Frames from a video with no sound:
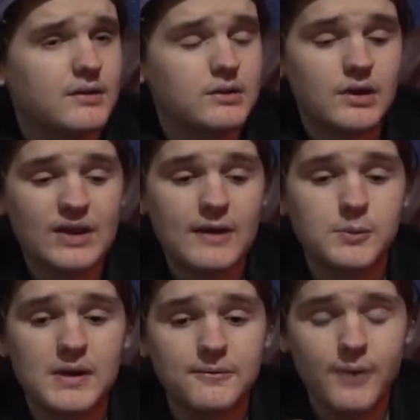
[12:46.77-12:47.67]
Does it have
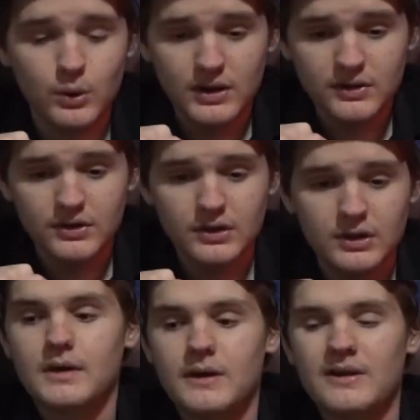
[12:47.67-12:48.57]
to be in focus?
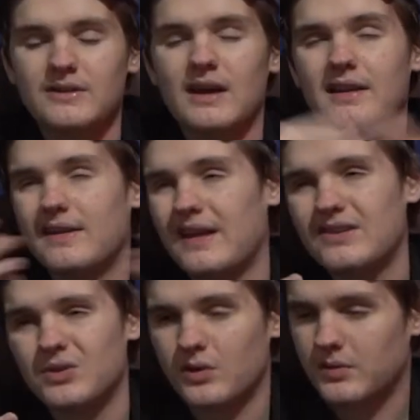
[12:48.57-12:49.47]
And
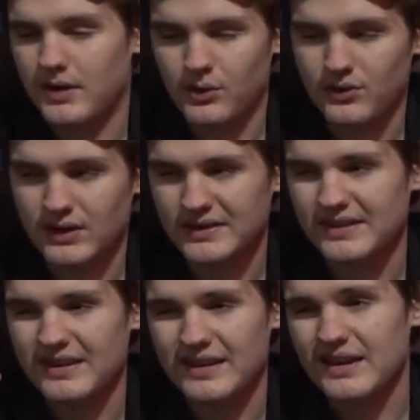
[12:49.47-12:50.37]
that's sort of one of those things
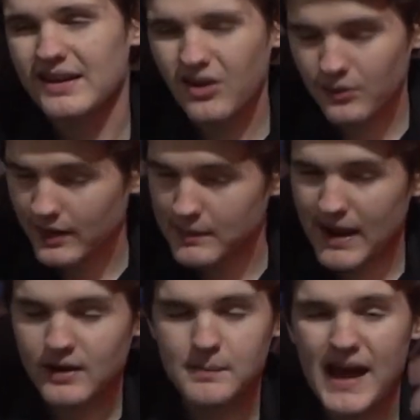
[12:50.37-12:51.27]
that's like, it doesn't really
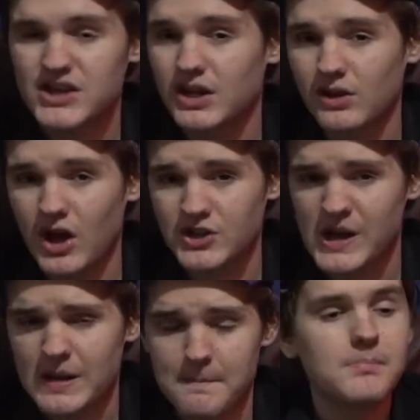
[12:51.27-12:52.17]
matter magic
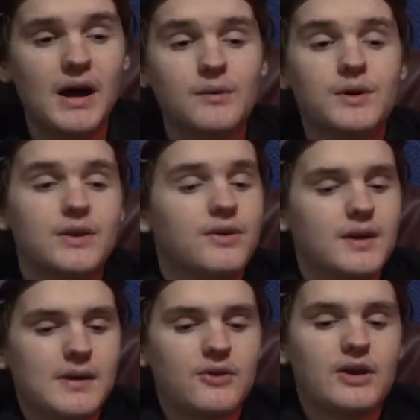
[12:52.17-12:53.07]
logic, but when you think
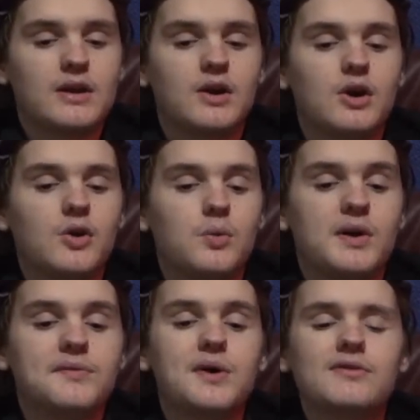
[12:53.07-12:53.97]
about it, it's like, what
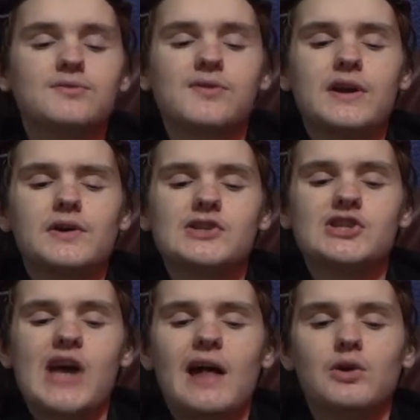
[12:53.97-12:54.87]
if you have a very
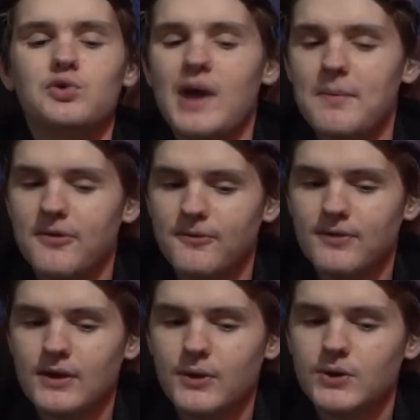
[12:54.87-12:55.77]
shallow depth of
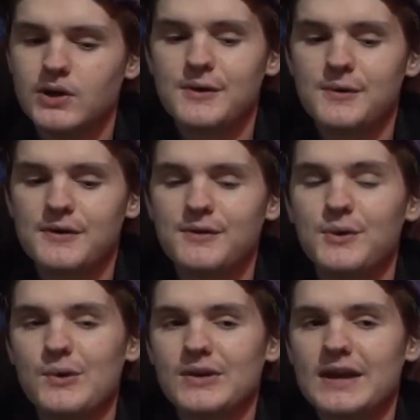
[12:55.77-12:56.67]
field? What if you
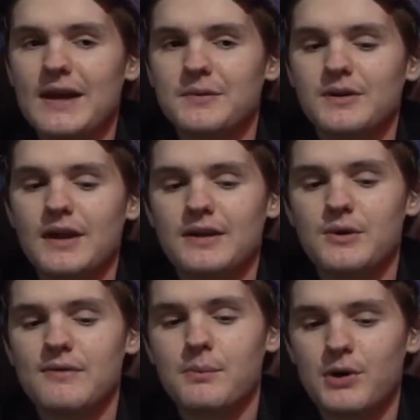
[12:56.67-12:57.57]
only like you
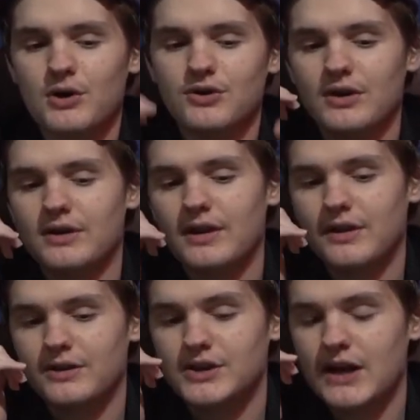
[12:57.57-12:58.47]
have a person and
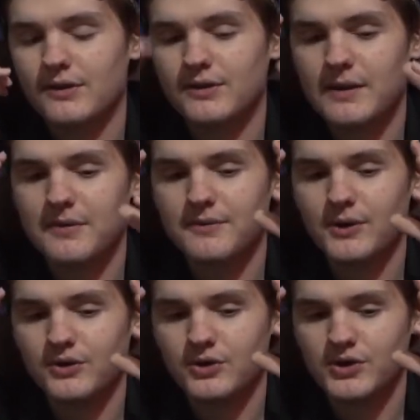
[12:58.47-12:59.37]
the shallow depth of
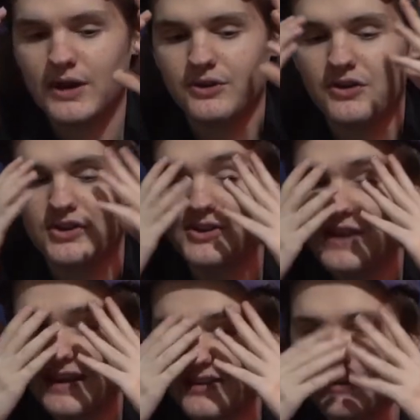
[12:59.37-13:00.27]
field is so shallow? Does it just
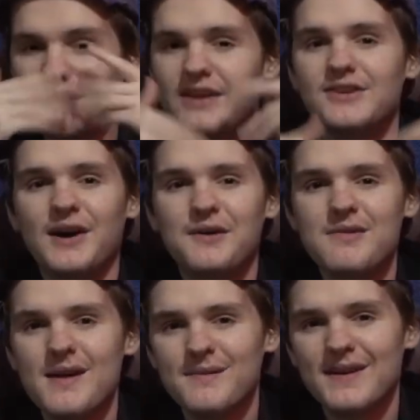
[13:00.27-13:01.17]
take a slice out of
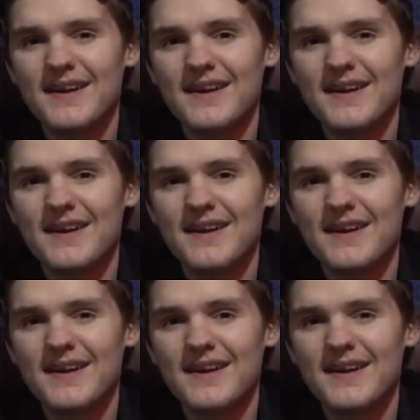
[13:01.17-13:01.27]
them?